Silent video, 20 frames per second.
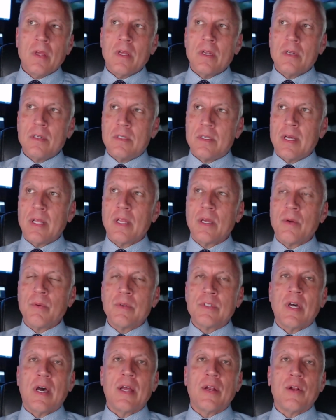dealing with
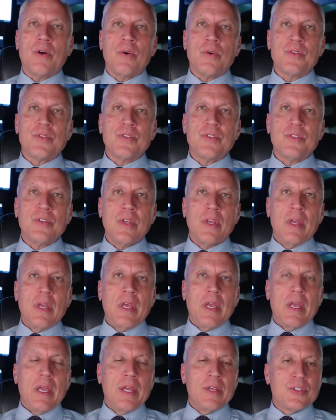titles,
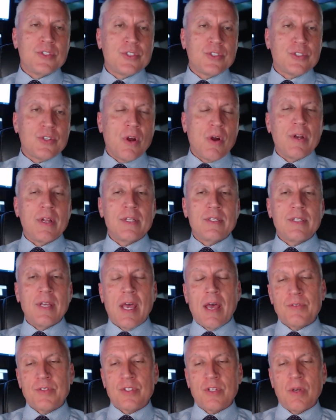is starting to
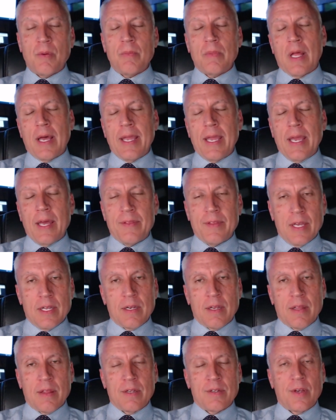have some light at the end
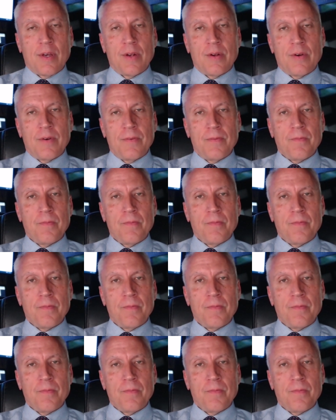of the tunnel.